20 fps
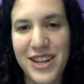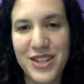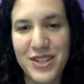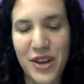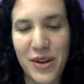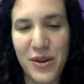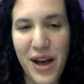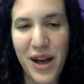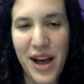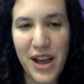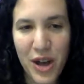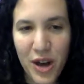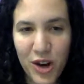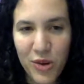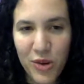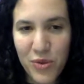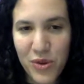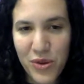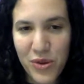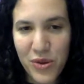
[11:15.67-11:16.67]
So I
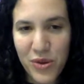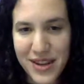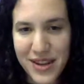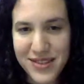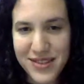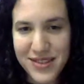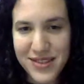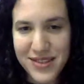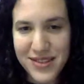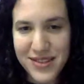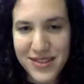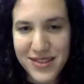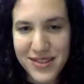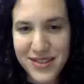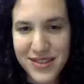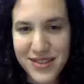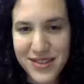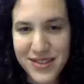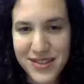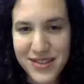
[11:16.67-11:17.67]
hope you guys all
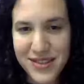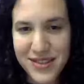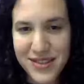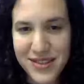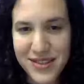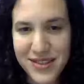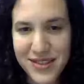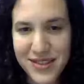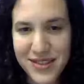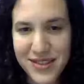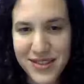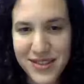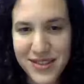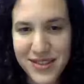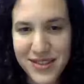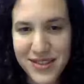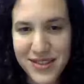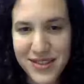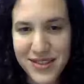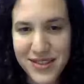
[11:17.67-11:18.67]
try it out. I
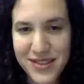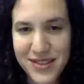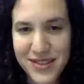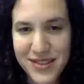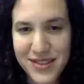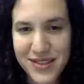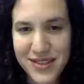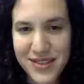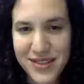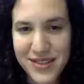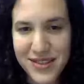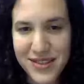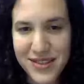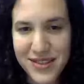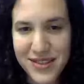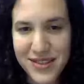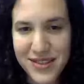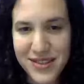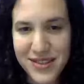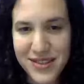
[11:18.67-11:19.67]
hope you guys think about
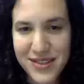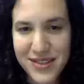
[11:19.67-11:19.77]
what